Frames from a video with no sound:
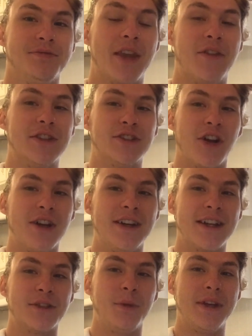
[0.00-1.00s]
If it started
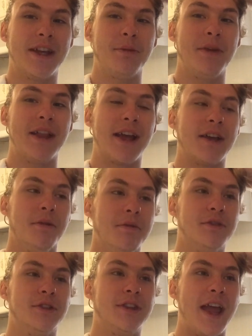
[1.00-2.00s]
next week, it'd be like
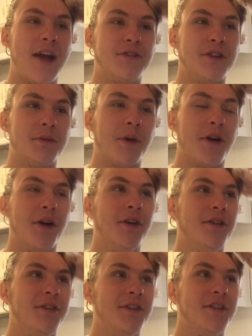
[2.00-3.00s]
day after tomorrow.